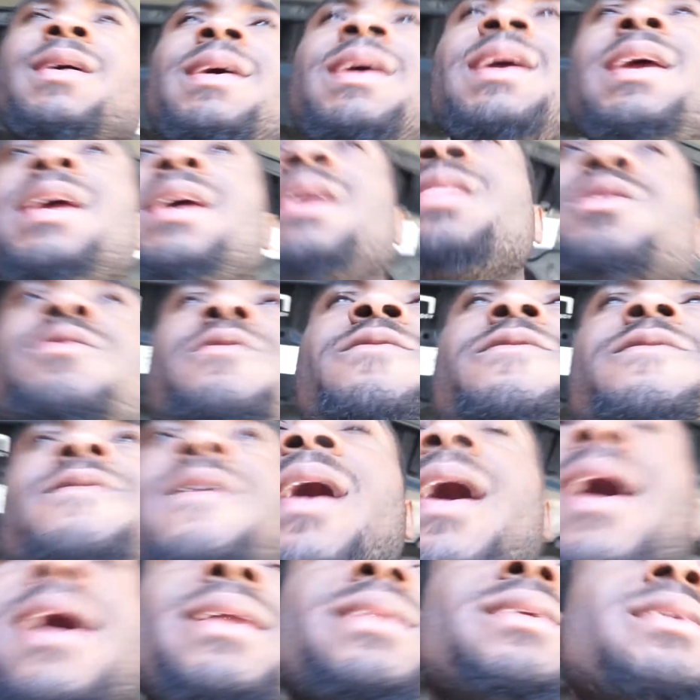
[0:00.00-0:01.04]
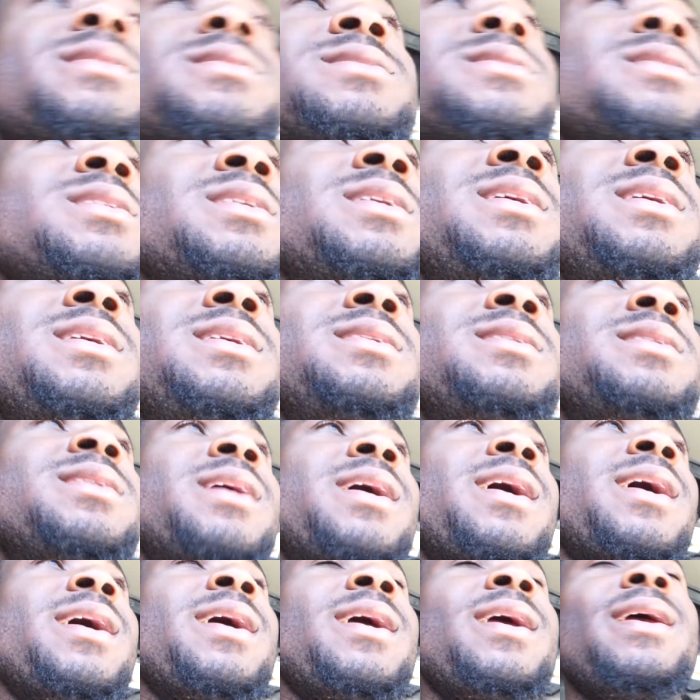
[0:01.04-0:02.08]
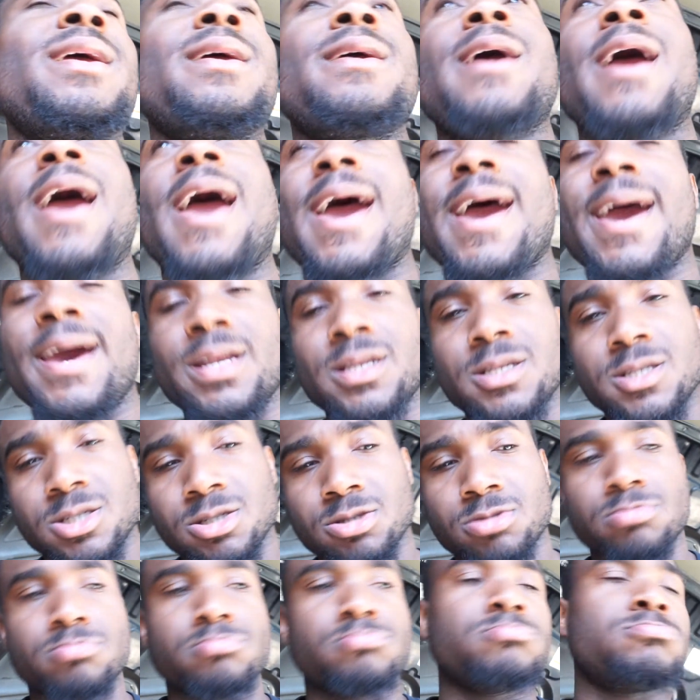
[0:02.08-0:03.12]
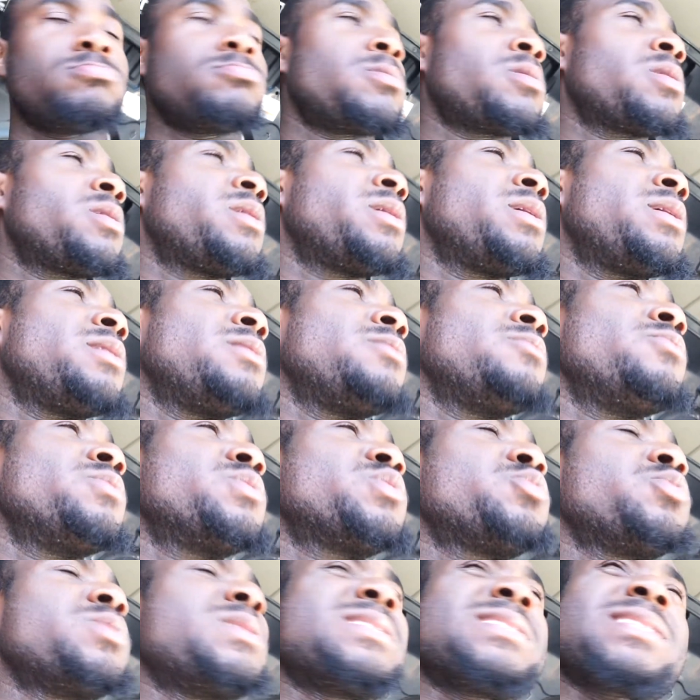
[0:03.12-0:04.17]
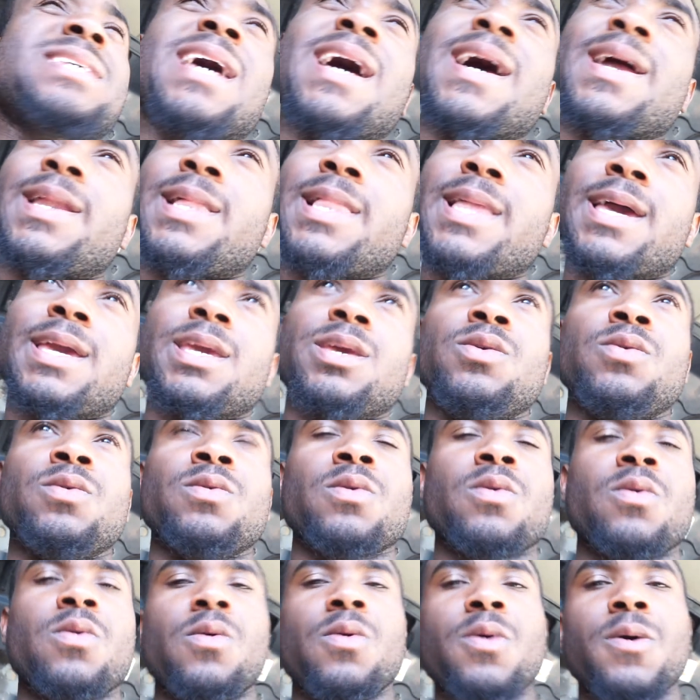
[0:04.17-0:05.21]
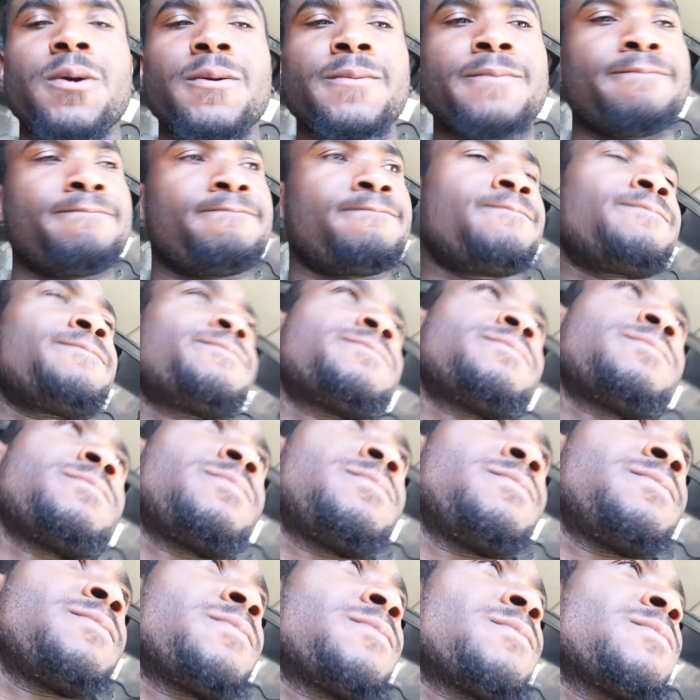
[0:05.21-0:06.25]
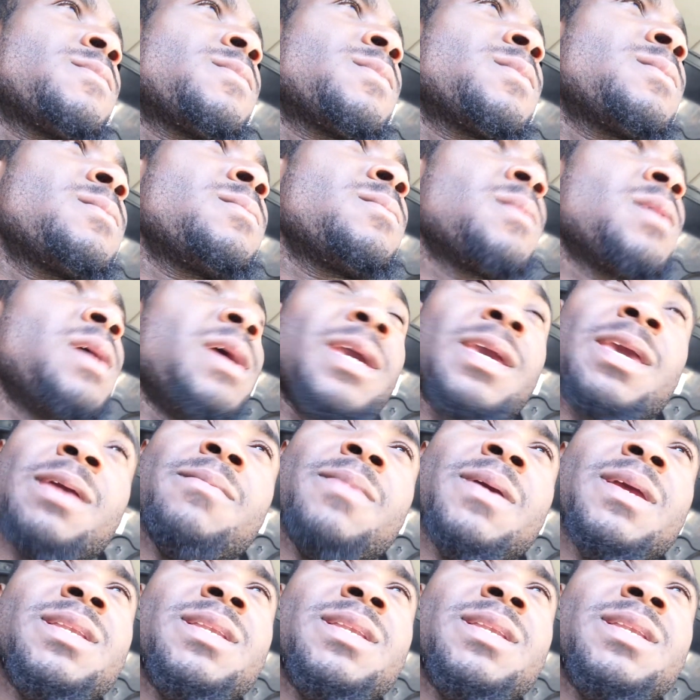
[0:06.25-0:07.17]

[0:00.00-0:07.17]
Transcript: either find us a EK hatch, which is kind of like unicorn. It can be